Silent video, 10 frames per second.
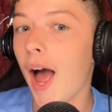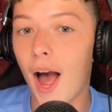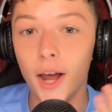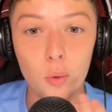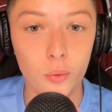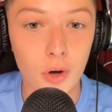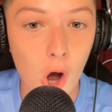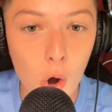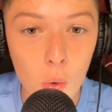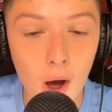I don't
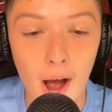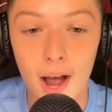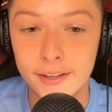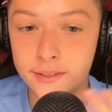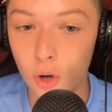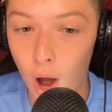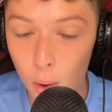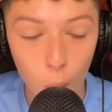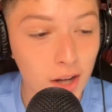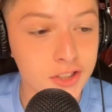know.
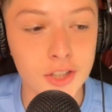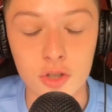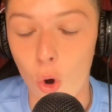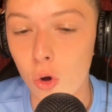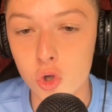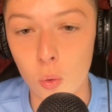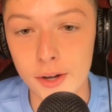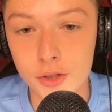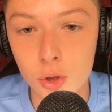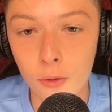I watched his
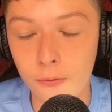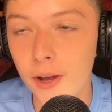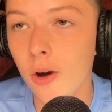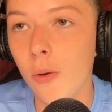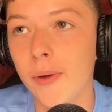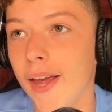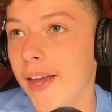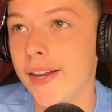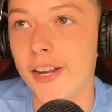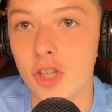all-22 film,
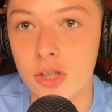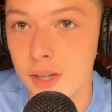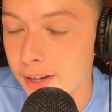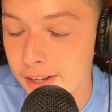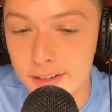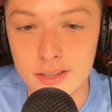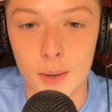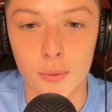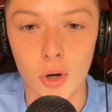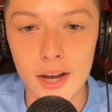and he just didn't get
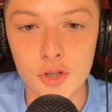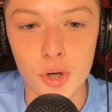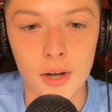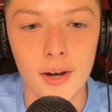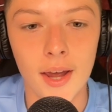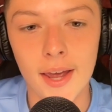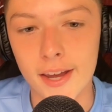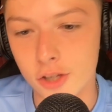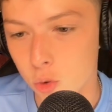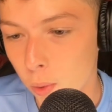separation.
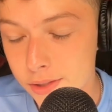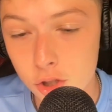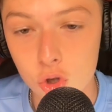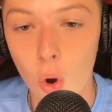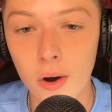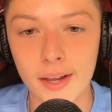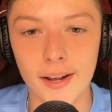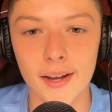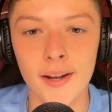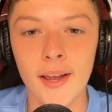He just wasn't
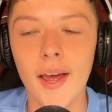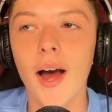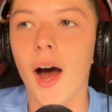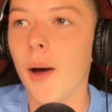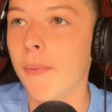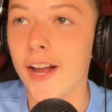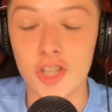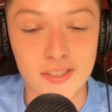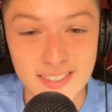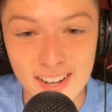targeted. I
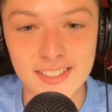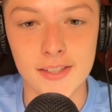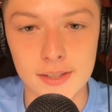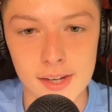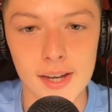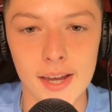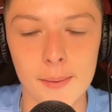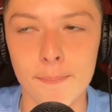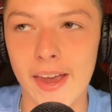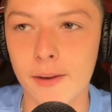just didn't see
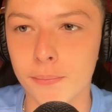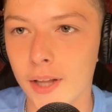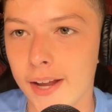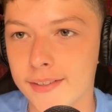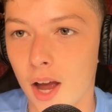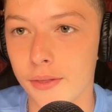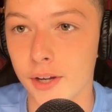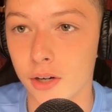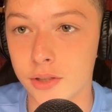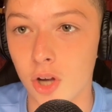him make plays out
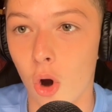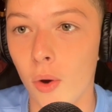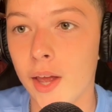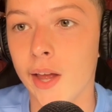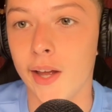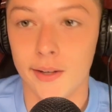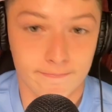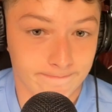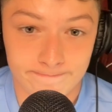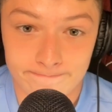there. So,
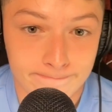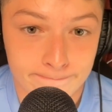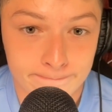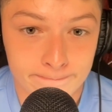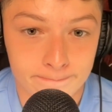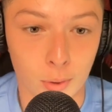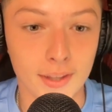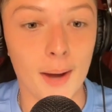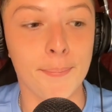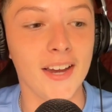with
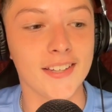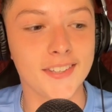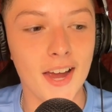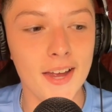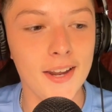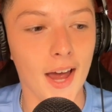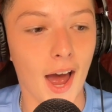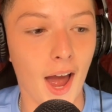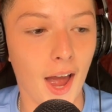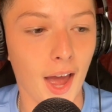that being said,
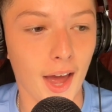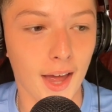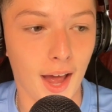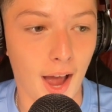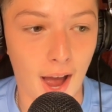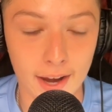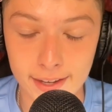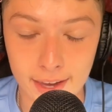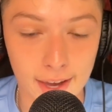I